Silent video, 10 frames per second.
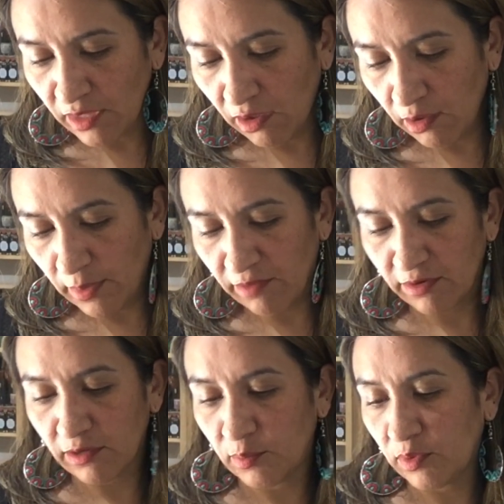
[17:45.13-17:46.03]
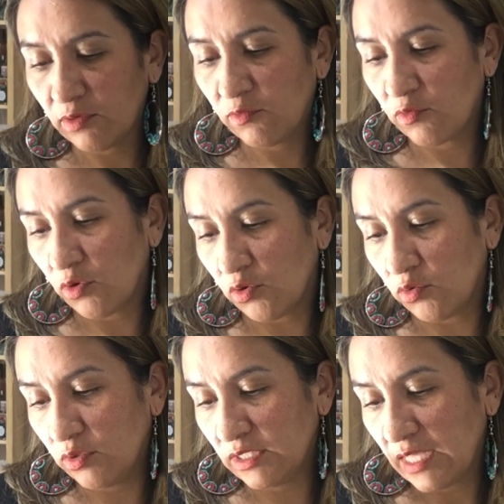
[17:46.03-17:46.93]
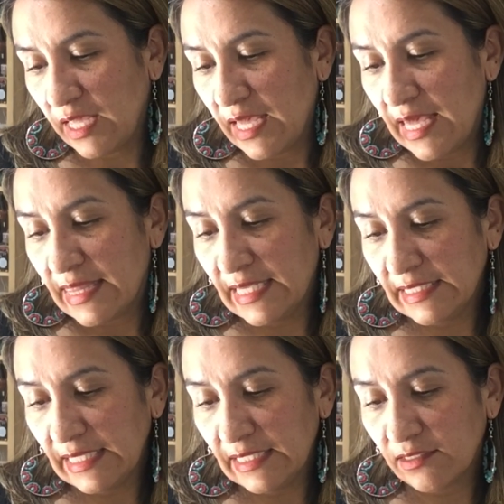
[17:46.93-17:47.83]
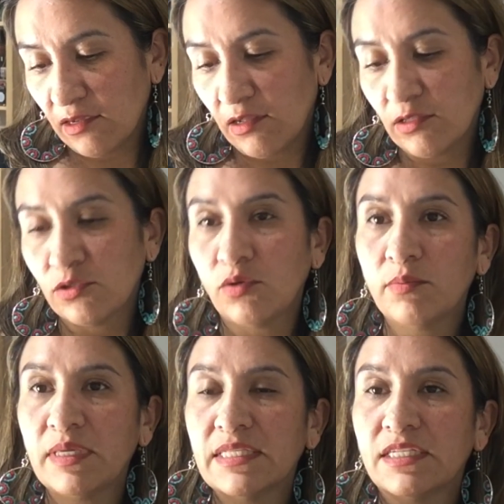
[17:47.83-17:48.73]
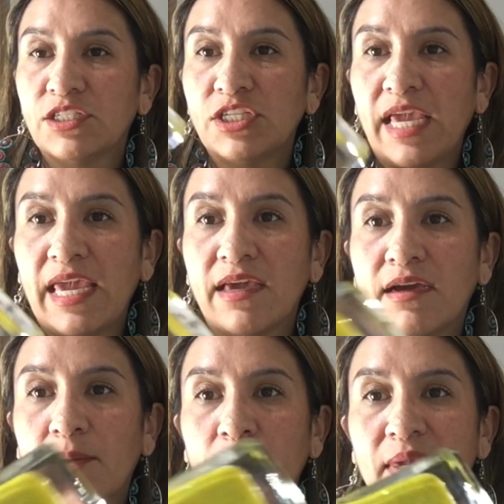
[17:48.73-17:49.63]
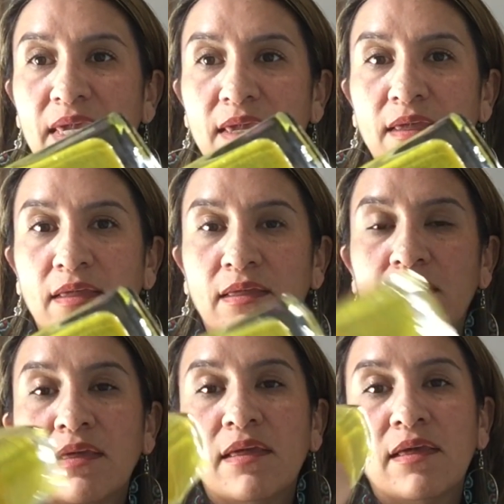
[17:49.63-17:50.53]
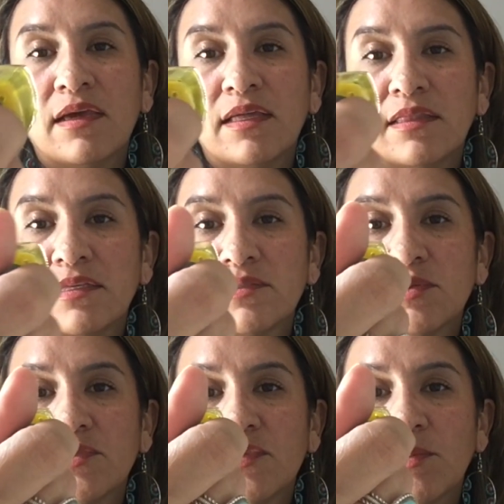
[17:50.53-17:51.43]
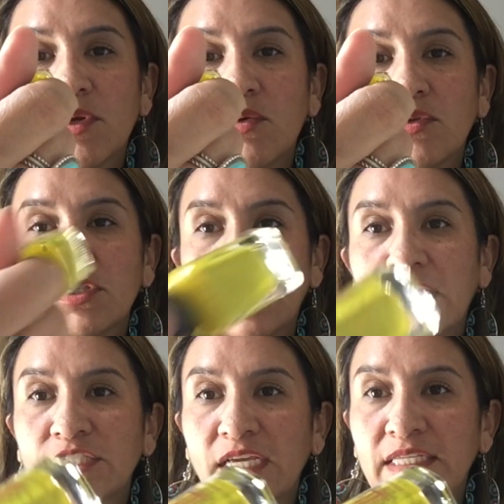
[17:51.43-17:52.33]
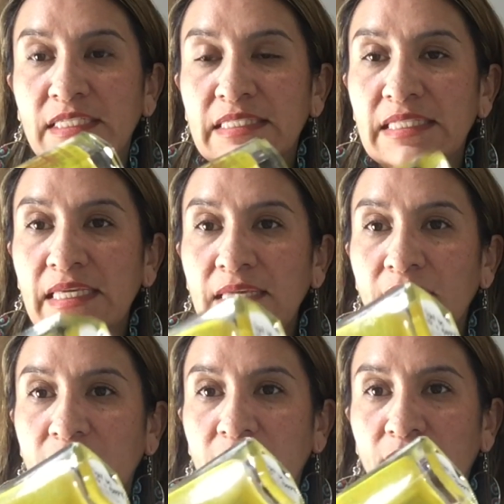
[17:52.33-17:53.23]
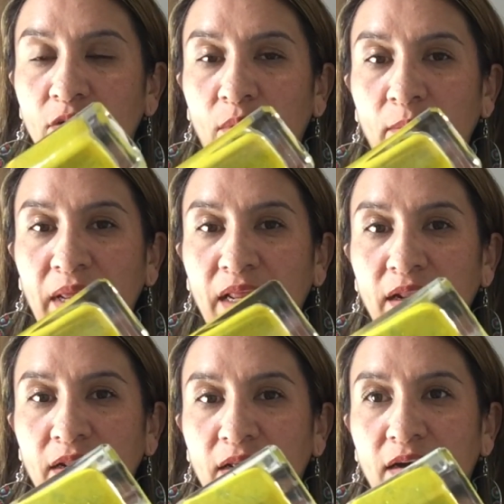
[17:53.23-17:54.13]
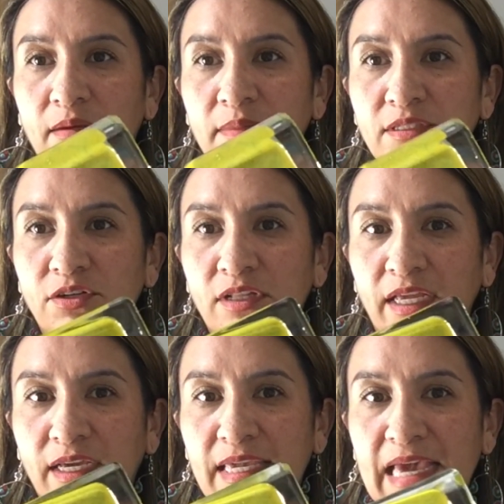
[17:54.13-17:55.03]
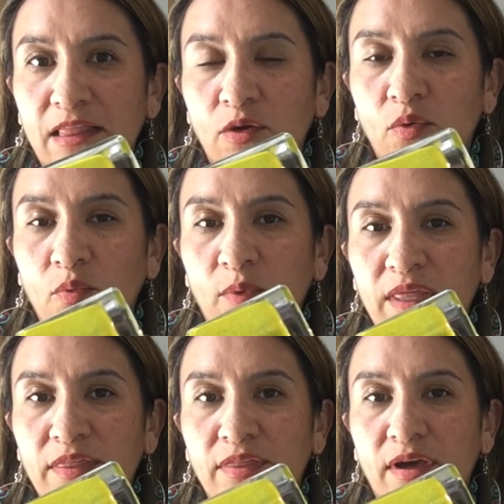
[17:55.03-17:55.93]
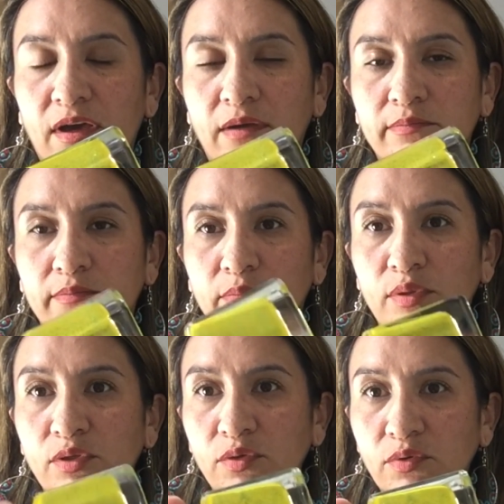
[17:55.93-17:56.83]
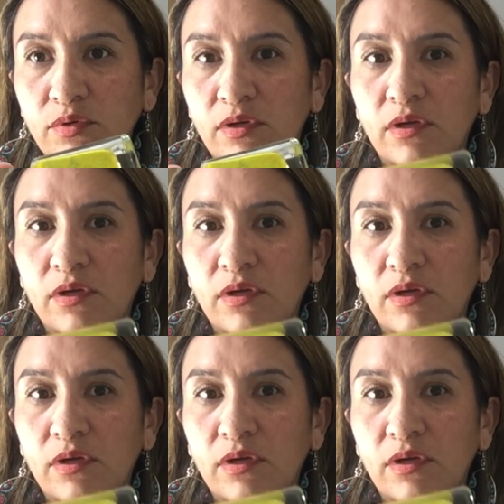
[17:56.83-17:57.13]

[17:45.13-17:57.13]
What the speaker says: I have a couple of Rogues. This is called Don't Be Such a Guppy. And this was from an older HHC on the Little Mermaid. Sort of like a yellow with blue.